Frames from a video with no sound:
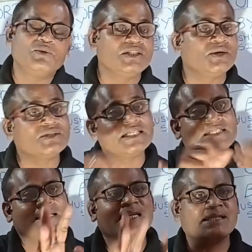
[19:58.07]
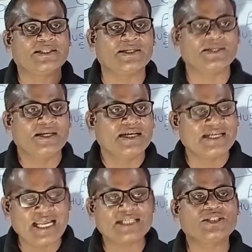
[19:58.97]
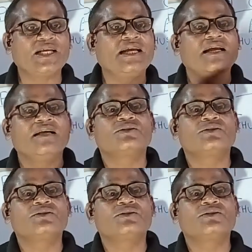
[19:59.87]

without eating anything. Next day,